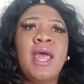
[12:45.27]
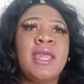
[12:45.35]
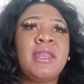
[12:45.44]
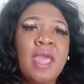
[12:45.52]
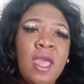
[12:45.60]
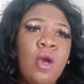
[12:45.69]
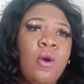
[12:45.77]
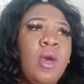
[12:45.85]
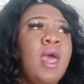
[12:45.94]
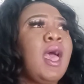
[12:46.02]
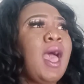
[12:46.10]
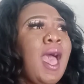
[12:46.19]
Like, now
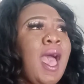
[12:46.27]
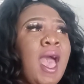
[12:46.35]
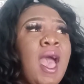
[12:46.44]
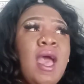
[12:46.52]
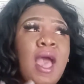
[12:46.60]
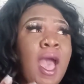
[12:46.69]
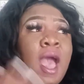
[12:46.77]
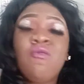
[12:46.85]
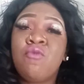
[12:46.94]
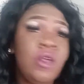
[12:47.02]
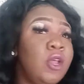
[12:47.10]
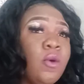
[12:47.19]

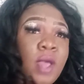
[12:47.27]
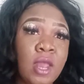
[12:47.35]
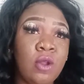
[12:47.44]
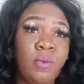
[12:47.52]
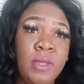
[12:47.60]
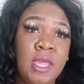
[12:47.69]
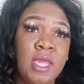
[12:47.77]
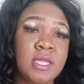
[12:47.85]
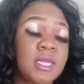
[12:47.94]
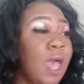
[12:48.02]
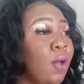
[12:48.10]
I really don't have no weekends.